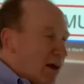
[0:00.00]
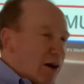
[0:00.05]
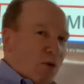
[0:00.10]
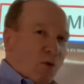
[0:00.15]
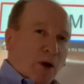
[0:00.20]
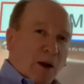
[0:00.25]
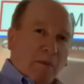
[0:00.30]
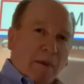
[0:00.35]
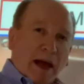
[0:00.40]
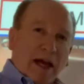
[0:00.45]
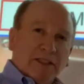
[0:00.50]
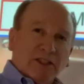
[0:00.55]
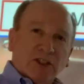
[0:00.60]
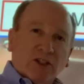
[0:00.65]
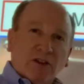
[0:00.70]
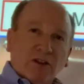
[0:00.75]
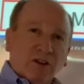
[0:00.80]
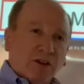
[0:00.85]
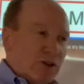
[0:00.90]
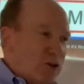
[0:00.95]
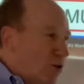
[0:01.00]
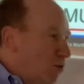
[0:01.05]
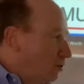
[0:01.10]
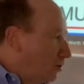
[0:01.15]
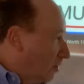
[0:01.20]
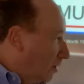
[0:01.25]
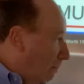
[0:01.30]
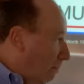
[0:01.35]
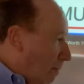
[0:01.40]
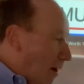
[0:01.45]
What I'm asking you to do is
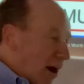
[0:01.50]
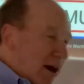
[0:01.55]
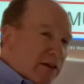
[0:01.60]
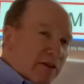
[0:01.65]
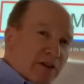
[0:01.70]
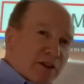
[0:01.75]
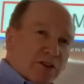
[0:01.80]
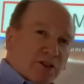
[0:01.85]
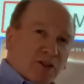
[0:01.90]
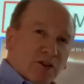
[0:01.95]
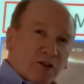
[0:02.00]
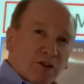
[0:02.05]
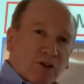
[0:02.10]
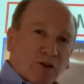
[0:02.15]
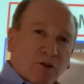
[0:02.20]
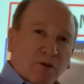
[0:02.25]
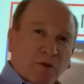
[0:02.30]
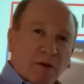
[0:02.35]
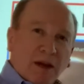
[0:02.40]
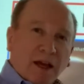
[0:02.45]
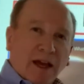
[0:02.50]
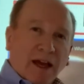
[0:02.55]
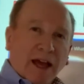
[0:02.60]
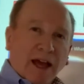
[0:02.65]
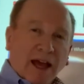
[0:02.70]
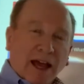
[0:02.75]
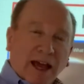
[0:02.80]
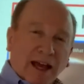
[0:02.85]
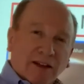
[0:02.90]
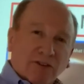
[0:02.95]
compare the two
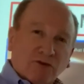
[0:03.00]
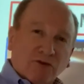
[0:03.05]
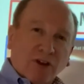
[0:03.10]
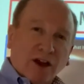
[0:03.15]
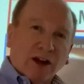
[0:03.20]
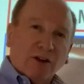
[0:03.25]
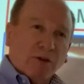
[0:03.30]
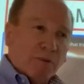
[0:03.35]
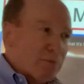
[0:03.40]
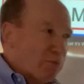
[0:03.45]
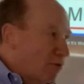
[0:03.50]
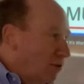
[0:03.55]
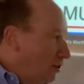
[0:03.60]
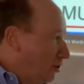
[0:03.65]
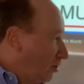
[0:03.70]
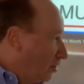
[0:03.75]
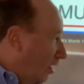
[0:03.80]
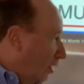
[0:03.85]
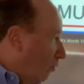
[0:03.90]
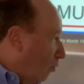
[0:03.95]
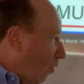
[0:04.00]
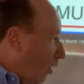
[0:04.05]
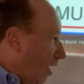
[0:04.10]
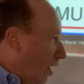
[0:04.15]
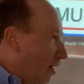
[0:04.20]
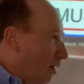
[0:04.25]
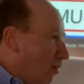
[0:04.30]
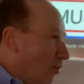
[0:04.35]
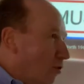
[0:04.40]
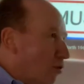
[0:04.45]
and try to appreciate what
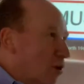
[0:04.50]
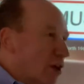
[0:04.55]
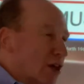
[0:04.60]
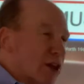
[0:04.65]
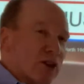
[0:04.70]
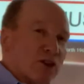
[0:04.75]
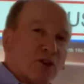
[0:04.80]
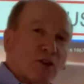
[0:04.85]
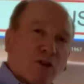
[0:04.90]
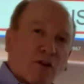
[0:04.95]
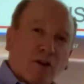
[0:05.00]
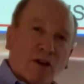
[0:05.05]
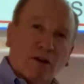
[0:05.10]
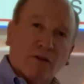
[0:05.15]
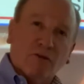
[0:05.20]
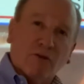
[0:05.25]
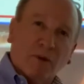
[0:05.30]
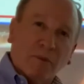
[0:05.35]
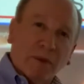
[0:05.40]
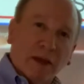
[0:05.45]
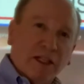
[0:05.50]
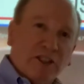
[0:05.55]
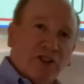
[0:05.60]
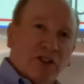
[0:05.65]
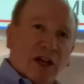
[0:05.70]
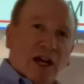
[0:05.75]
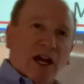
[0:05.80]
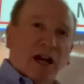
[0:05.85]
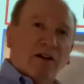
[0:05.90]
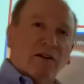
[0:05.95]
you can learn from each
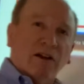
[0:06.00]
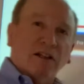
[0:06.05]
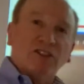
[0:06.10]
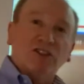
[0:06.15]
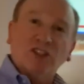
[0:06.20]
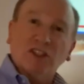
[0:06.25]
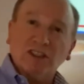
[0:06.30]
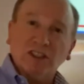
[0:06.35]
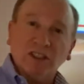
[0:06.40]
era just